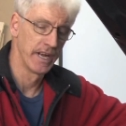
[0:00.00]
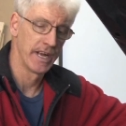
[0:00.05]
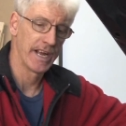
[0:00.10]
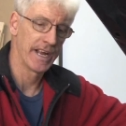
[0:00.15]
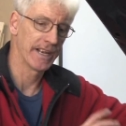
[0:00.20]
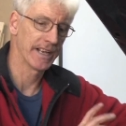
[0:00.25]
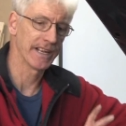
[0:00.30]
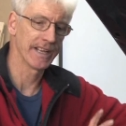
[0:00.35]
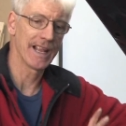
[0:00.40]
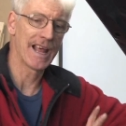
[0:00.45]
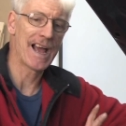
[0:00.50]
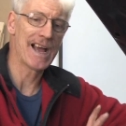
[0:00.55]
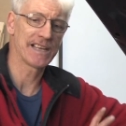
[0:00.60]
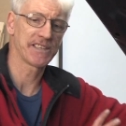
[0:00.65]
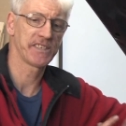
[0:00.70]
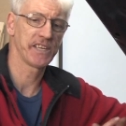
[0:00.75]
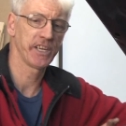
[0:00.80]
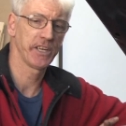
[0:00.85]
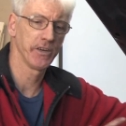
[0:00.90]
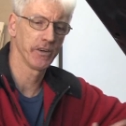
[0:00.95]
And the last
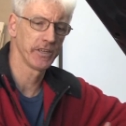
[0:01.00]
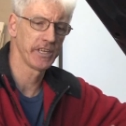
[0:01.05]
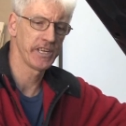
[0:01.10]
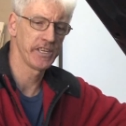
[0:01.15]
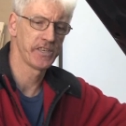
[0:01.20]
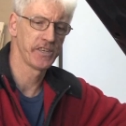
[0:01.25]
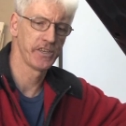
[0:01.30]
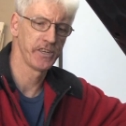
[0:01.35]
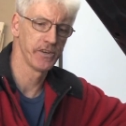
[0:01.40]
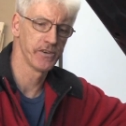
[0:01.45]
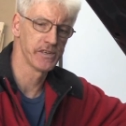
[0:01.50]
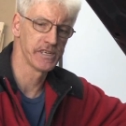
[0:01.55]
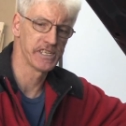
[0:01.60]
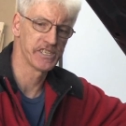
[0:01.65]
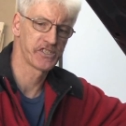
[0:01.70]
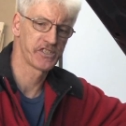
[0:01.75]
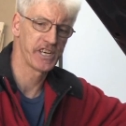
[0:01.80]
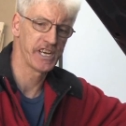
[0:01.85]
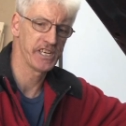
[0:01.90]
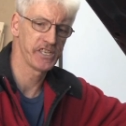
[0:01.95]
thing you'll need to do is
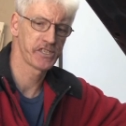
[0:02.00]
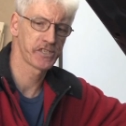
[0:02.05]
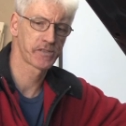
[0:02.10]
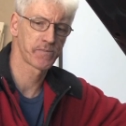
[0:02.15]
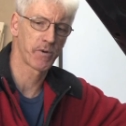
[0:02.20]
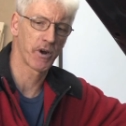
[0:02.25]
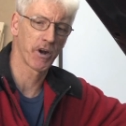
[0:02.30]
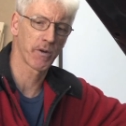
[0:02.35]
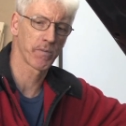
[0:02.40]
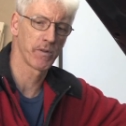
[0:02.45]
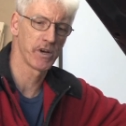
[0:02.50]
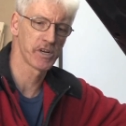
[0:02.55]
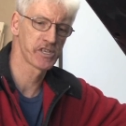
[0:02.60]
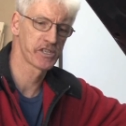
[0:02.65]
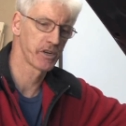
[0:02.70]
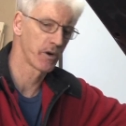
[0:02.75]
change the spark plugs.